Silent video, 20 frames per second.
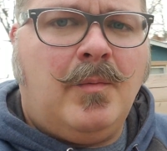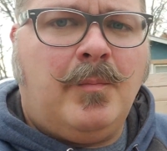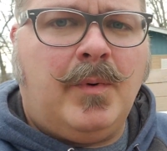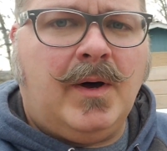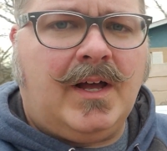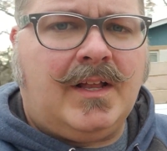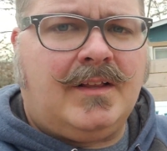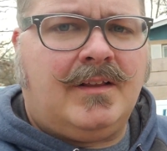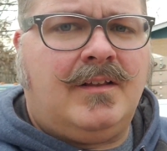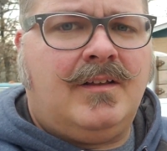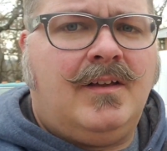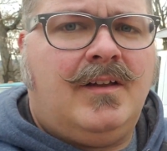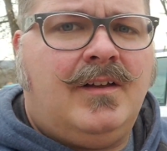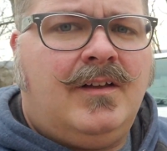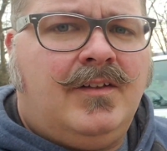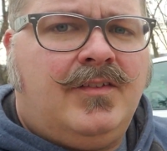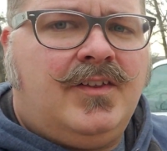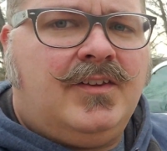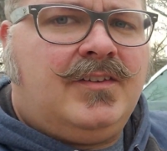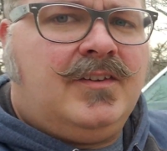But
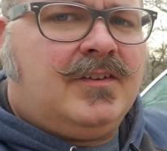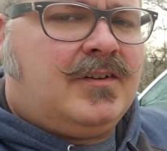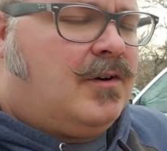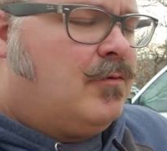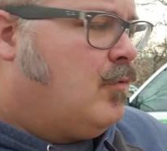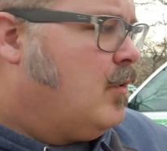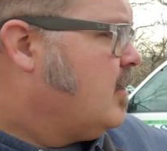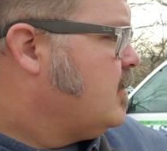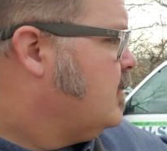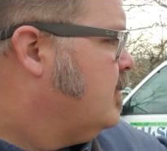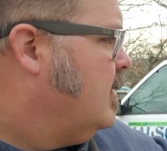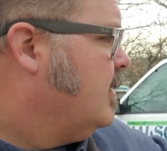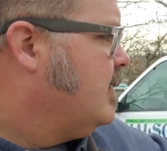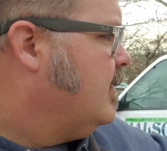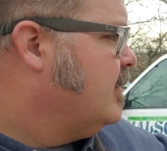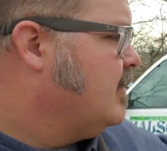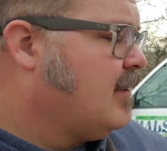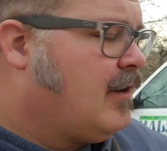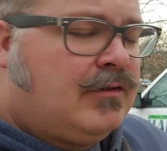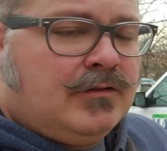this is our work truck.
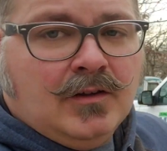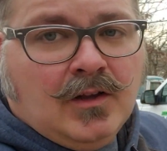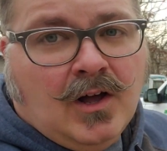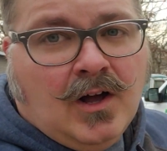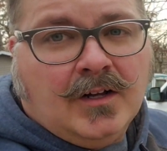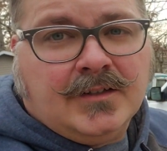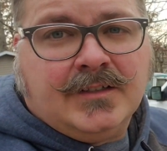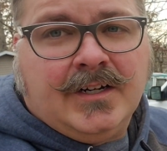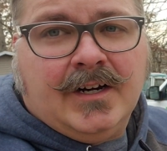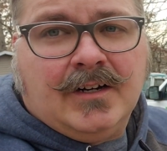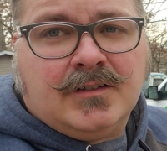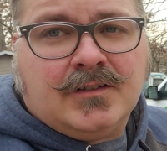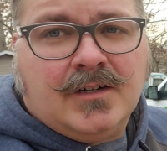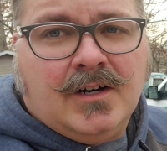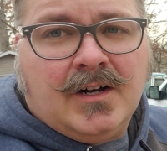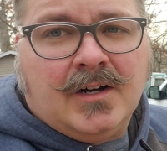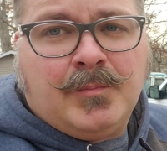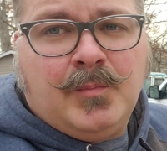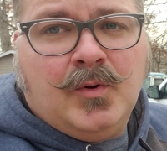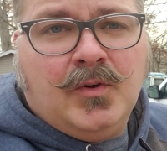This is our lawn care
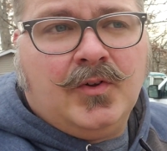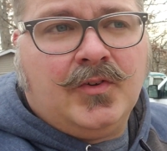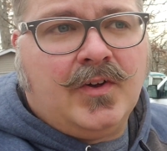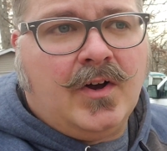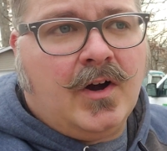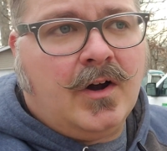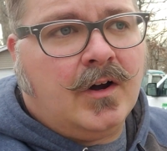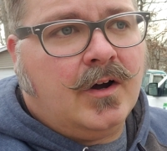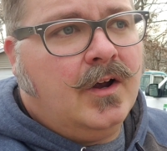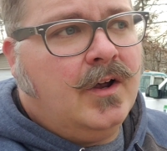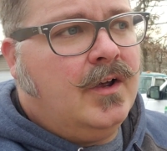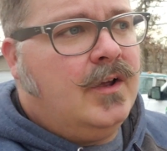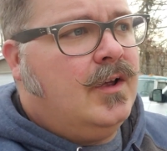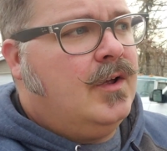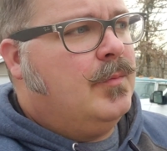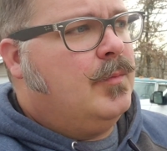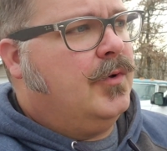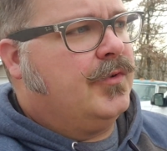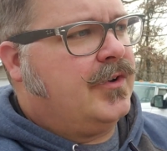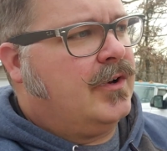truck. Pulls our
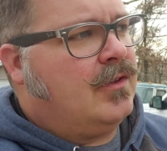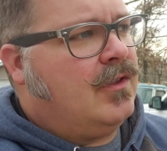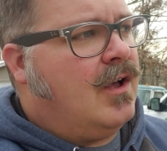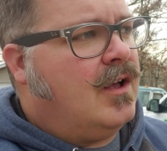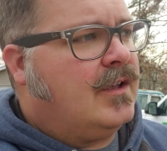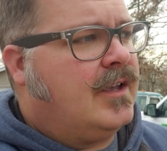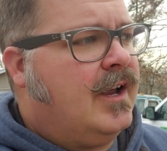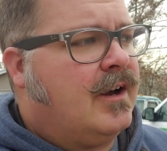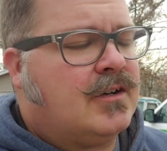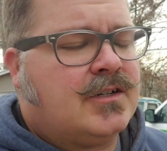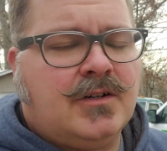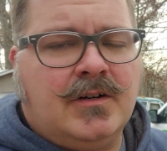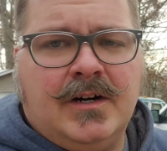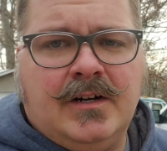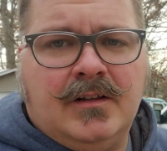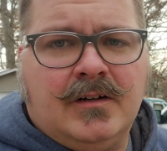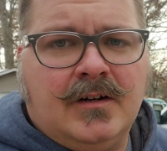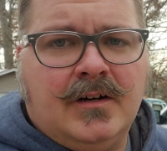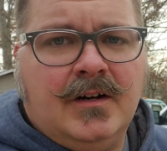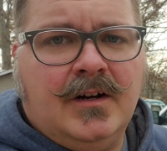lawn care
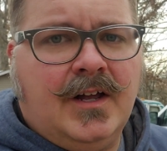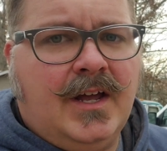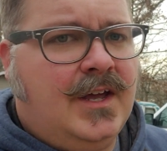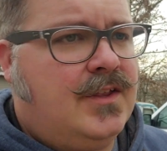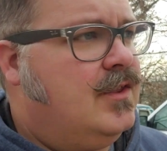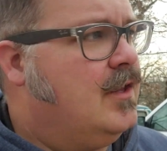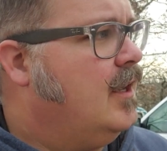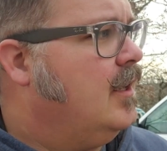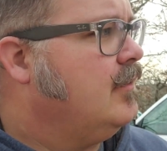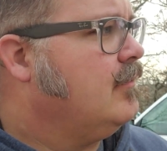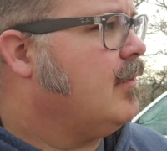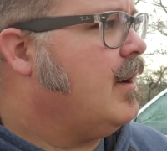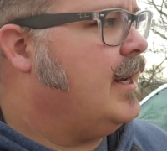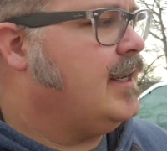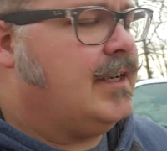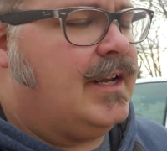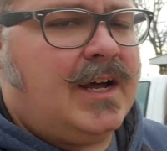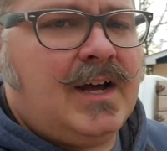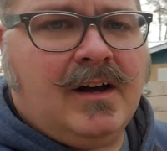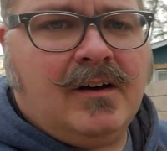trailer. And then
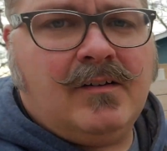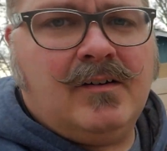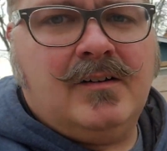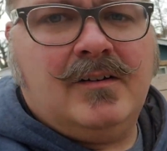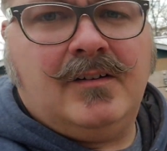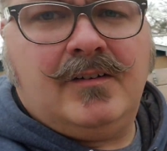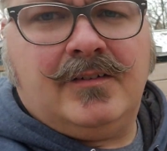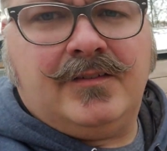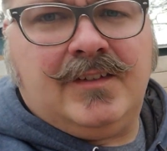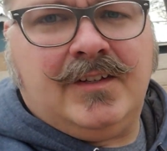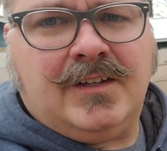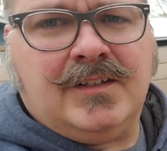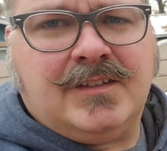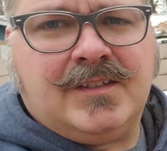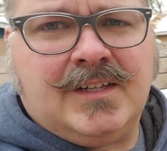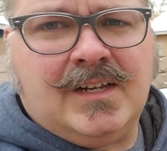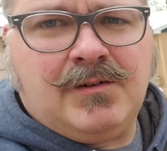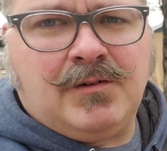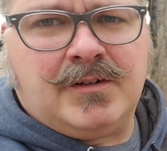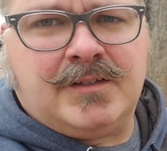right now, as you can
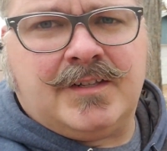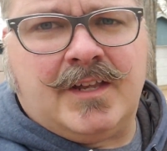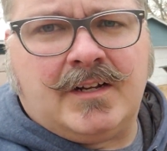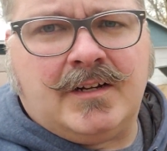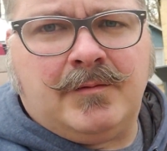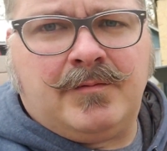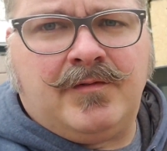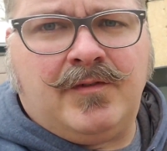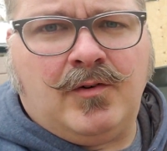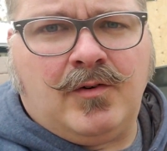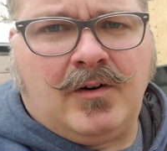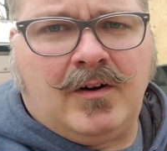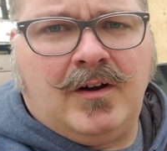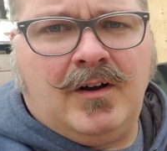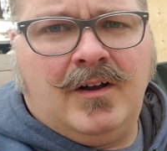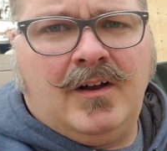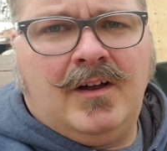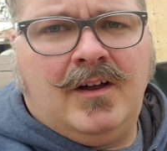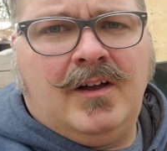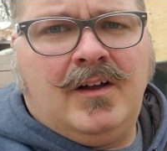see, we're set up for
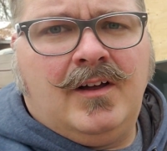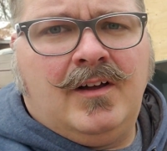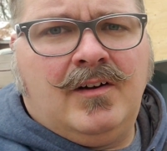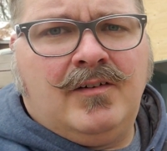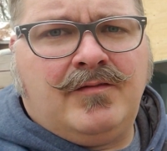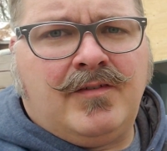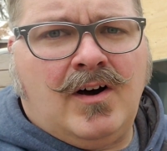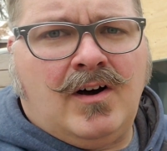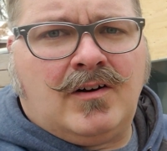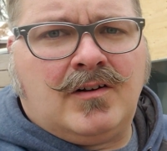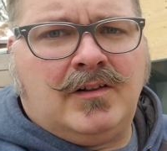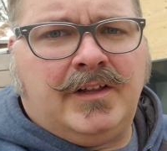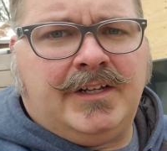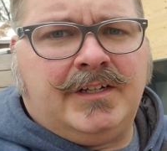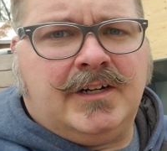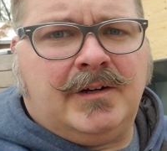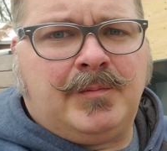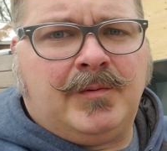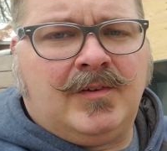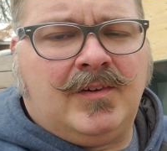fall
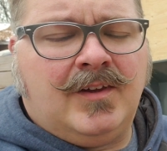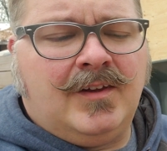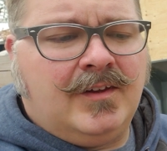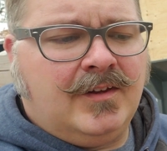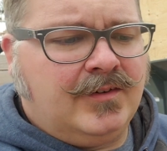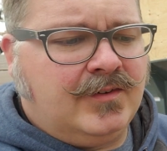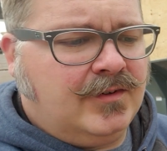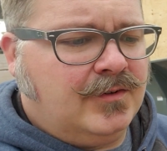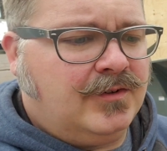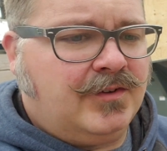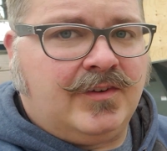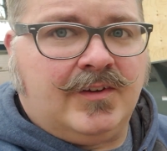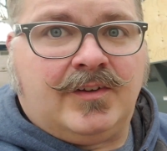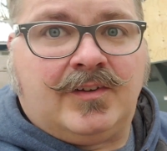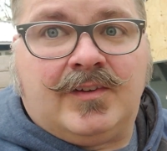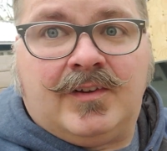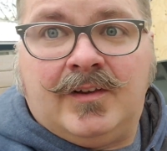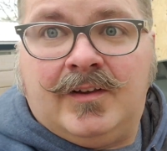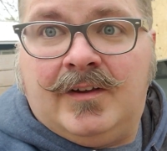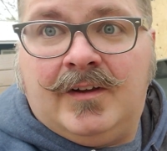cleanups as soon as
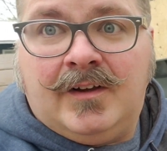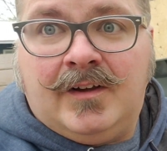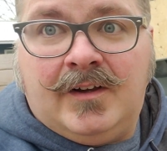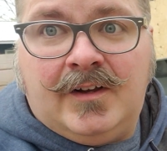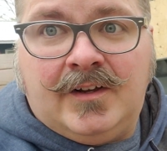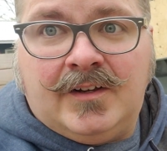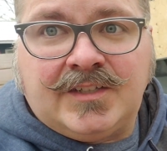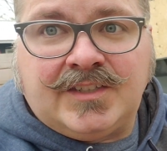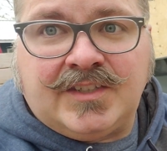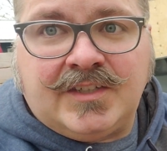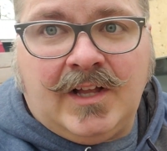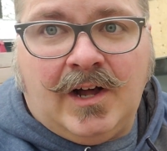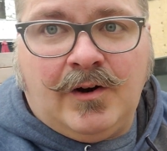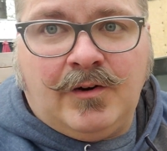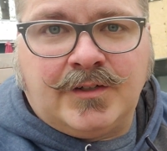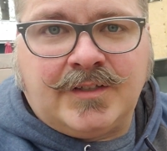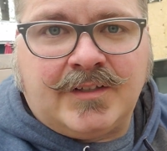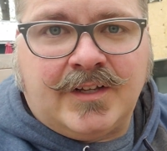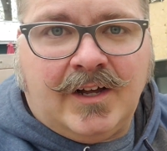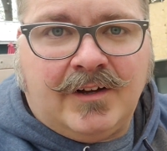this
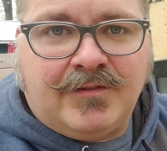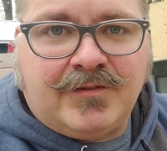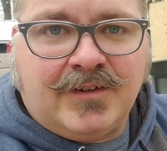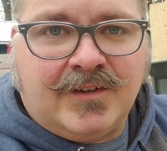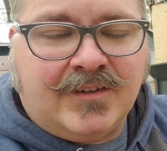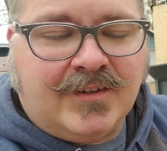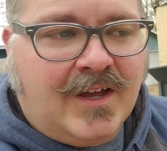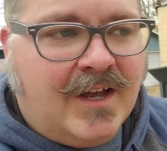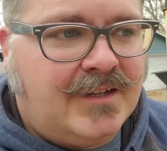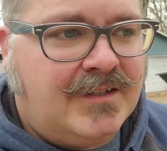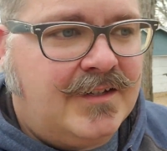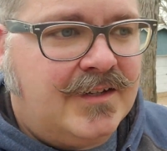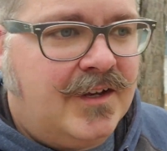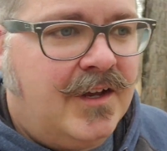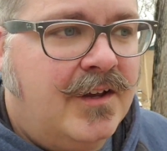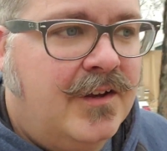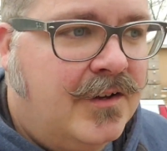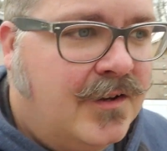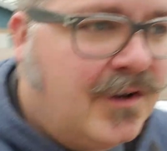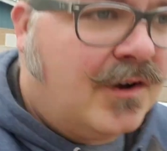snow stuff decides to
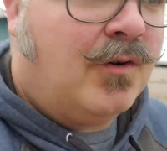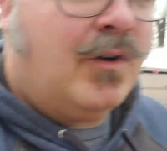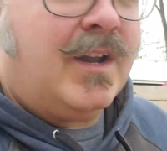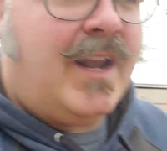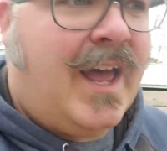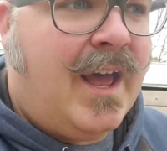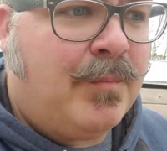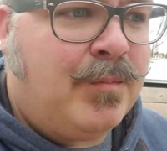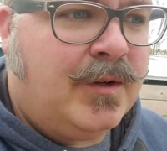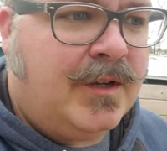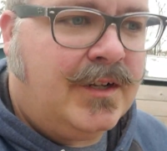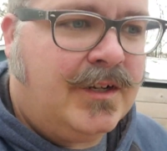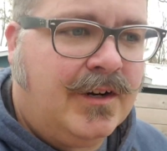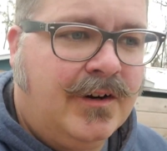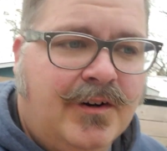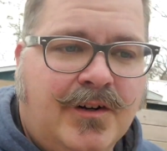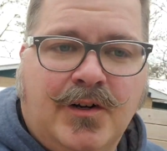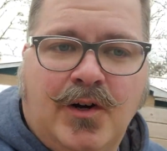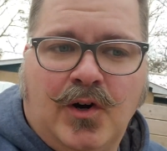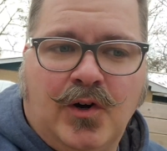quit happening
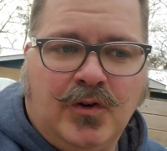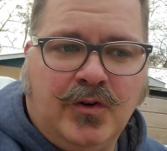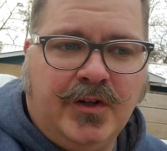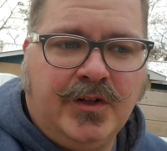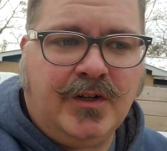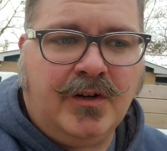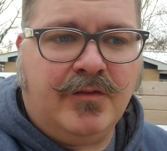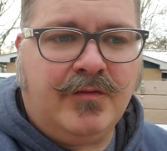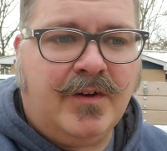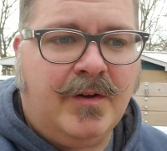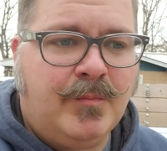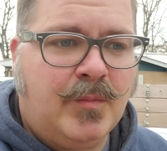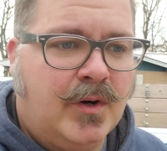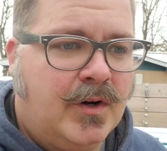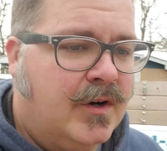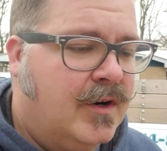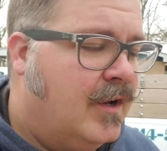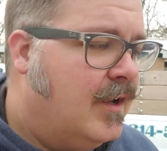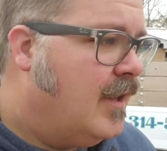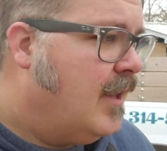here in early November.